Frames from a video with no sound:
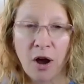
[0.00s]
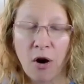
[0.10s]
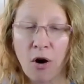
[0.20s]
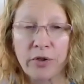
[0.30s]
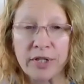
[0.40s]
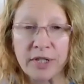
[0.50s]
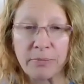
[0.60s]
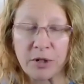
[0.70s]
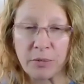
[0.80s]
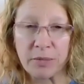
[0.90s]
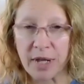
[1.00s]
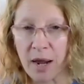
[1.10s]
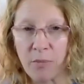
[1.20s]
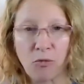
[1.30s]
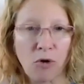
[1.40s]
all the symptoms
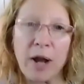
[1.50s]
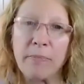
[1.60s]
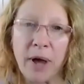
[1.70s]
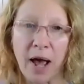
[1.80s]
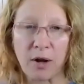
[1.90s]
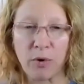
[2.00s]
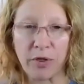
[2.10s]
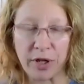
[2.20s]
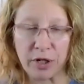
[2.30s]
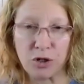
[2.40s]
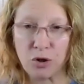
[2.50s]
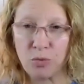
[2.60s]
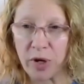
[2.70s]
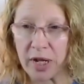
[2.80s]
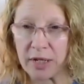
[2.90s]
came right back within
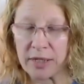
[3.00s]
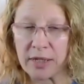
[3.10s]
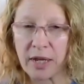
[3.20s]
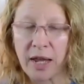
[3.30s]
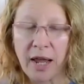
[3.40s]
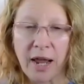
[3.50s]
2 weeks.